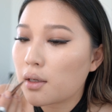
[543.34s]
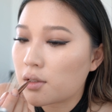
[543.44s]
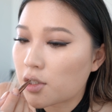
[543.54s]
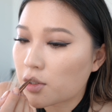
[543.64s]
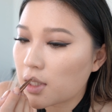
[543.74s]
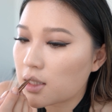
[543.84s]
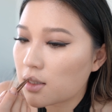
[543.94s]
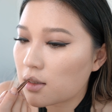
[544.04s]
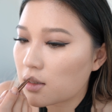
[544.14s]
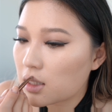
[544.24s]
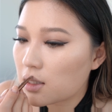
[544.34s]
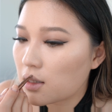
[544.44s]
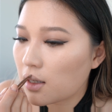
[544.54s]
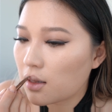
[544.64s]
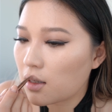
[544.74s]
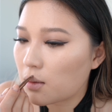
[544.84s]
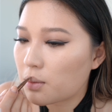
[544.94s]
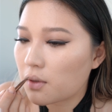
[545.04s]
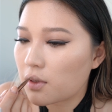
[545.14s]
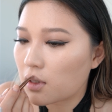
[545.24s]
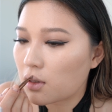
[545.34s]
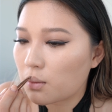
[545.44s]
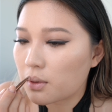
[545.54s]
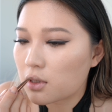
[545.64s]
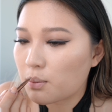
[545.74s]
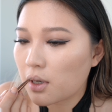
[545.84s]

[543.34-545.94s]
And trace it slightly above the cupid's